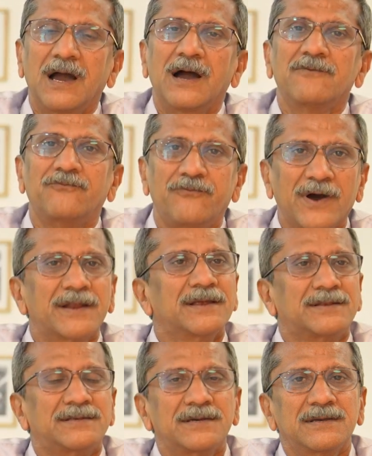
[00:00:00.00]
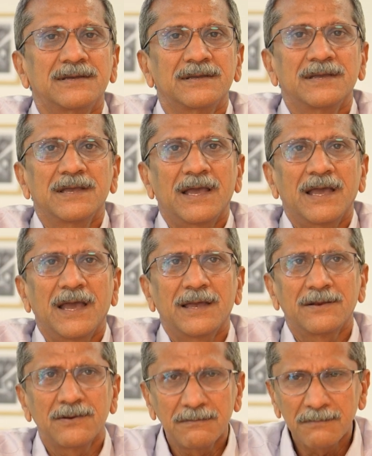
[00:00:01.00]
are worried,
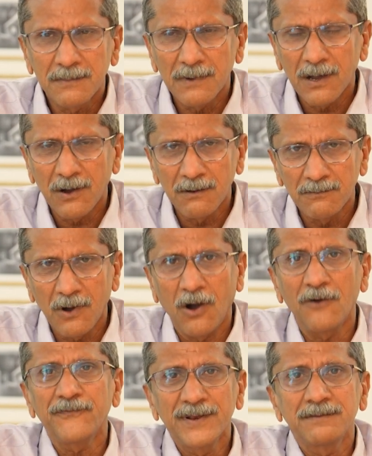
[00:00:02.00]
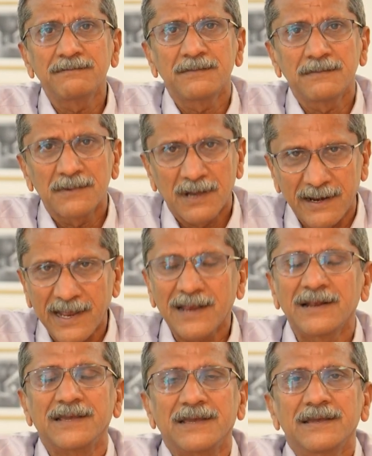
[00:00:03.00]
and often
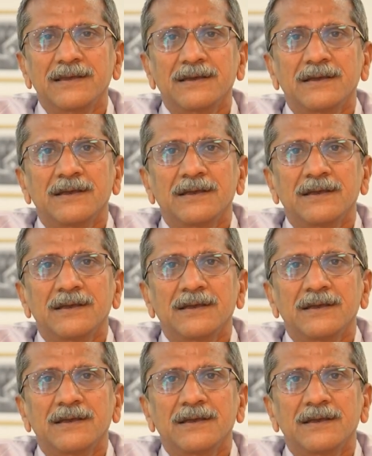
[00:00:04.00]
correctly,